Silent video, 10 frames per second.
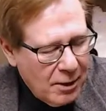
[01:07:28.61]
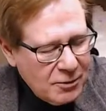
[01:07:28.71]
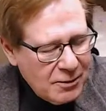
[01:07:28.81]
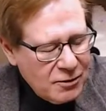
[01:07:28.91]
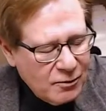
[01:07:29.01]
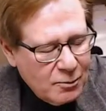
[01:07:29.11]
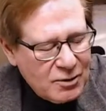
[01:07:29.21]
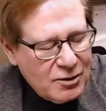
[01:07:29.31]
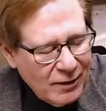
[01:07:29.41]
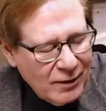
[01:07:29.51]
must be
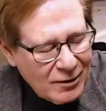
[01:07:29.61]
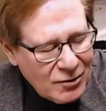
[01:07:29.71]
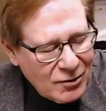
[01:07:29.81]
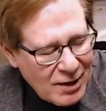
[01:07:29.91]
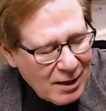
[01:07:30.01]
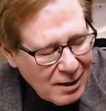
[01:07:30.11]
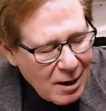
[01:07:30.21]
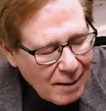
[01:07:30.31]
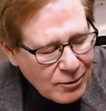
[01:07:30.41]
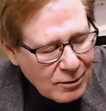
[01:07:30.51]
specifically
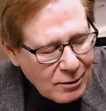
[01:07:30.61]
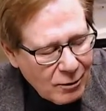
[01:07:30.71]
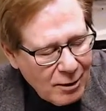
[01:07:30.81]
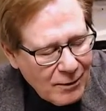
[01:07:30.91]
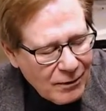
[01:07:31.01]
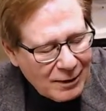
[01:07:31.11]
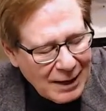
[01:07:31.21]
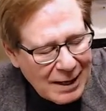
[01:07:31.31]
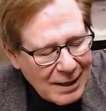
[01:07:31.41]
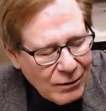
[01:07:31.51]
stated in the option agreement
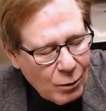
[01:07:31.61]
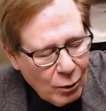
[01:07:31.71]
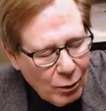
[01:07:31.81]
the length